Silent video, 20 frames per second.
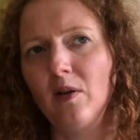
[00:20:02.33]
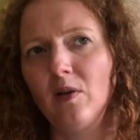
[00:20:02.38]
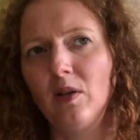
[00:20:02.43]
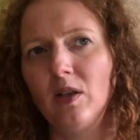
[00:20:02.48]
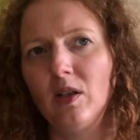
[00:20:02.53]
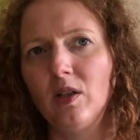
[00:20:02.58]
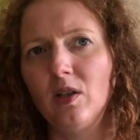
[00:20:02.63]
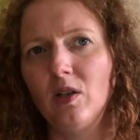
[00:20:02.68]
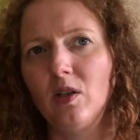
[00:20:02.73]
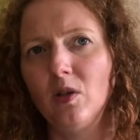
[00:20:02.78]

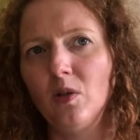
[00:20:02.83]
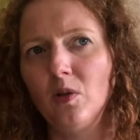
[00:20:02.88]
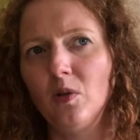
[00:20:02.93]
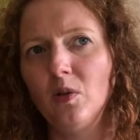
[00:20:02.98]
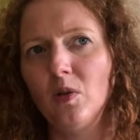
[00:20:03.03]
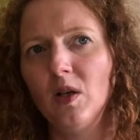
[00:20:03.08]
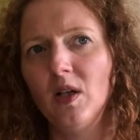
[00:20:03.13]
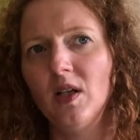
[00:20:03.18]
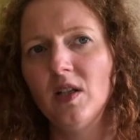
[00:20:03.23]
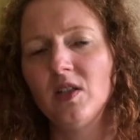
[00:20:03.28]
can
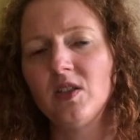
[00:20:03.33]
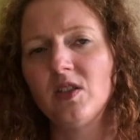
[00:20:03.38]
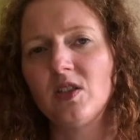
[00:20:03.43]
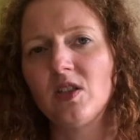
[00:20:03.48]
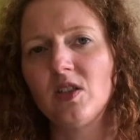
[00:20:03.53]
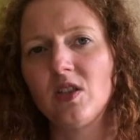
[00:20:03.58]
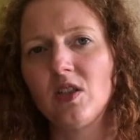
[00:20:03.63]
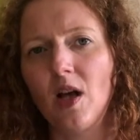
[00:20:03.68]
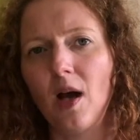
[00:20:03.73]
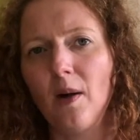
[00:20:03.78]
you
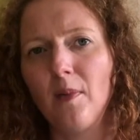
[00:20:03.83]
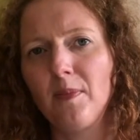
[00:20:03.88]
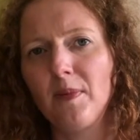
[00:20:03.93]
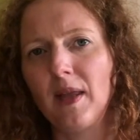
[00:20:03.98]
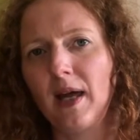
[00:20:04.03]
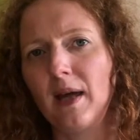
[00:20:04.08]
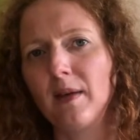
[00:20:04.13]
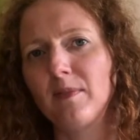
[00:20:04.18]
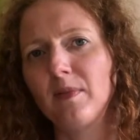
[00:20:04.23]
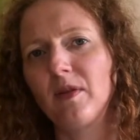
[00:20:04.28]
stop
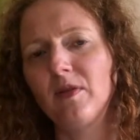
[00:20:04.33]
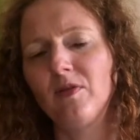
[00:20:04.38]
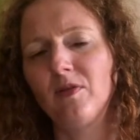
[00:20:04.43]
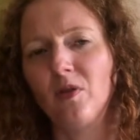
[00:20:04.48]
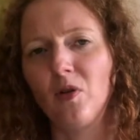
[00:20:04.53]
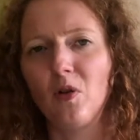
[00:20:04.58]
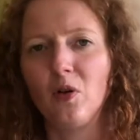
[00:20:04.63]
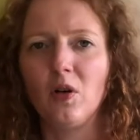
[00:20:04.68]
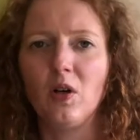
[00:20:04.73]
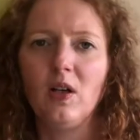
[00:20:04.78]
that
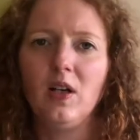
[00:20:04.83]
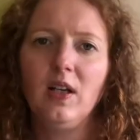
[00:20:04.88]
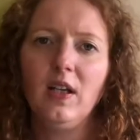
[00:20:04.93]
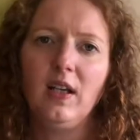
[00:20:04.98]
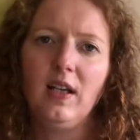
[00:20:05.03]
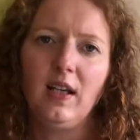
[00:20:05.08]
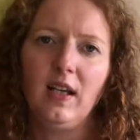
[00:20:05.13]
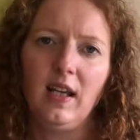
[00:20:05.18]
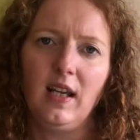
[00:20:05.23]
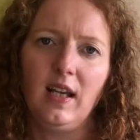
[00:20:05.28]
before
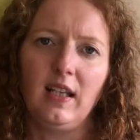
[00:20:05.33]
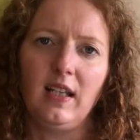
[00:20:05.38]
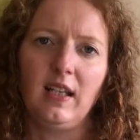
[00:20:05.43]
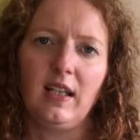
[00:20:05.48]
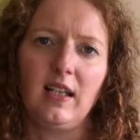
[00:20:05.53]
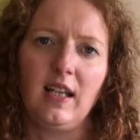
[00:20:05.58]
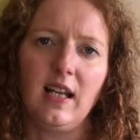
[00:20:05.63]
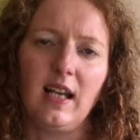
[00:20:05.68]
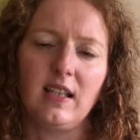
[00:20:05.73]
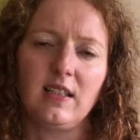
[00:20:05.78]

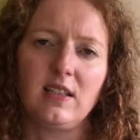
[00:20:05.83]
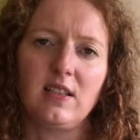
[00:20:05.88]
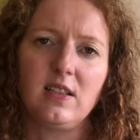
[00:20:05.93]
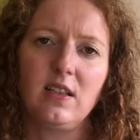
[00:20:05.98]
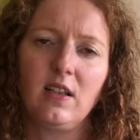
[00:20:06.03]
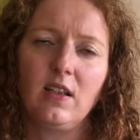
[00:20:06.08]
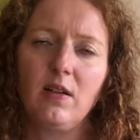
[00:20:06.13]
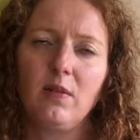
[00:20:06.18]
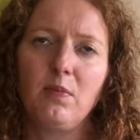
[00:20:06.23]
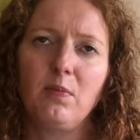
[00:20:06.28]

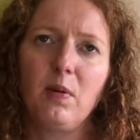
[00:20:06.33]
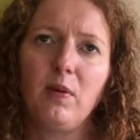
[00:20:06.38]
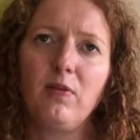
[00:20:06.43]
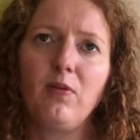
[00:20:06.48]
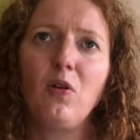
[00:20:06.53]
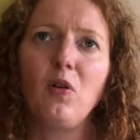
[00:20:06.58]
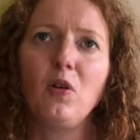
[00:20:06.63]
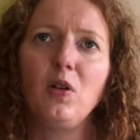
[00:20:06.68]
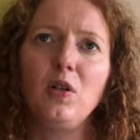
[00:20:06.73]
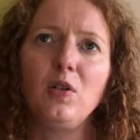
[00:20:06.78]

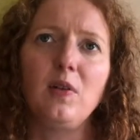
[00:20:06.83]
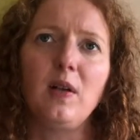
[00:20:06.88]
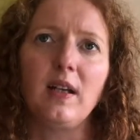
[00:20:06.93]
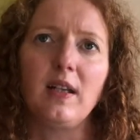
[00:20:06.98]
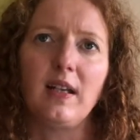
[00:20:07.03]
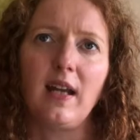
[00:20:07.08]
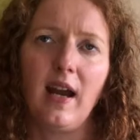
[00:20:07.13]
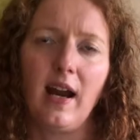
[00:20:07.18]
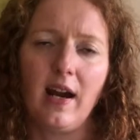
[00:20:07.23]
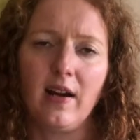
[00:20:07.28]
you
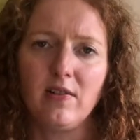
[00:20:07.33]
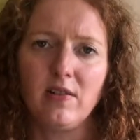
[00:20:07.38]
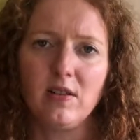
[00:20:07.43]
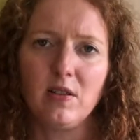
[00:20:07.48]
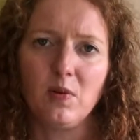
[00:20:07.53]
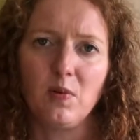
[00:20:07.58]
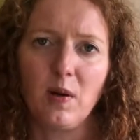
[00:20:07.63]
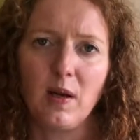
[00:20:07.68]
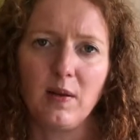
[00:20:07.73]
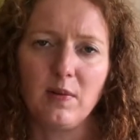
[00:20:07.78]
get carried
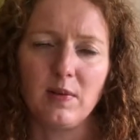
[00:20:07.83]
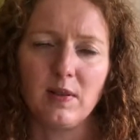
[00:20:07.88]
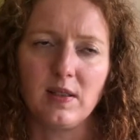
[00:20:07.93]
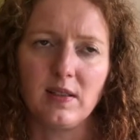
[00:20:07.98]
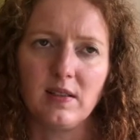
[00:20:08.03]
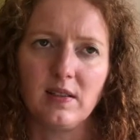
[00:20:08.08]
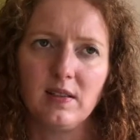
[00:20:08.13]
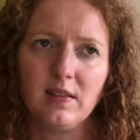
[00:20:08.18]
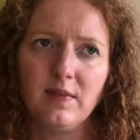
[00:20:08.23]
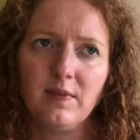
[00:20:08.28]
away with
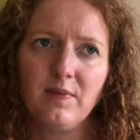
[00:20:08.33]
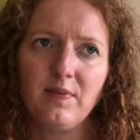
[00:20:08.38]
it?